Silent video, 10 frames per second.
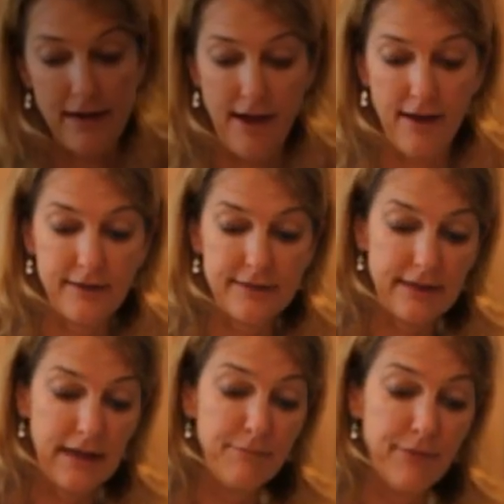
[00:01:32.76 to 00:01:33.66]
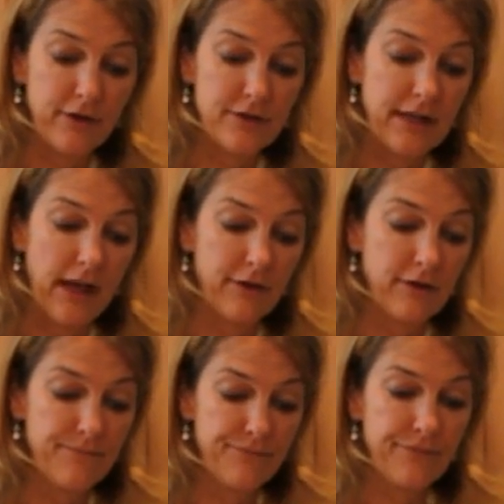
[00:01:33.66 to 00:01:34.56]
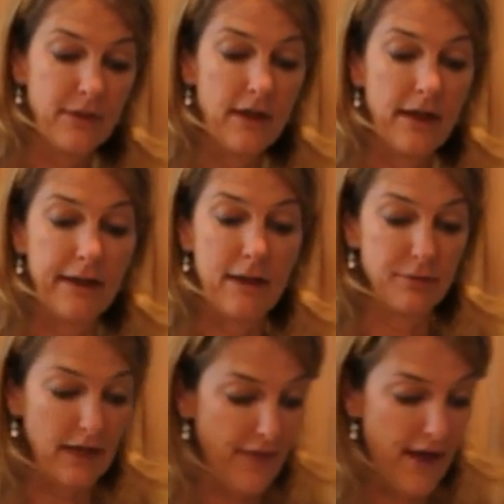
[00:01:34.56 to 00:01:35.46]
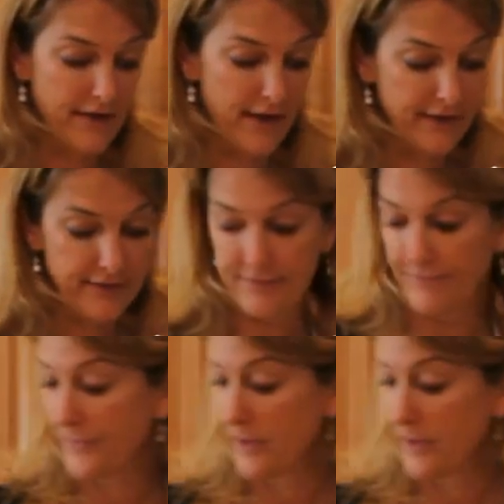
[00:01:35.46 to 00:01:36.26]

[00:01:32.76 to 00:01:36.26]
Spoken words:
eggs and butter together, and I blend that nice